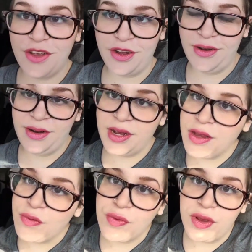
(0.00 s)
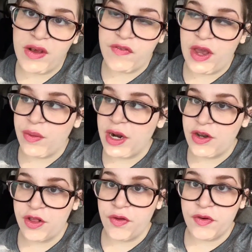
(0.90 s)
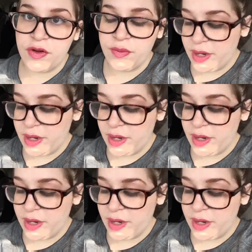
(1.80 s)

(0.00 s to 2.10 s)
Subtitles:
good, because it was really faint when I took the first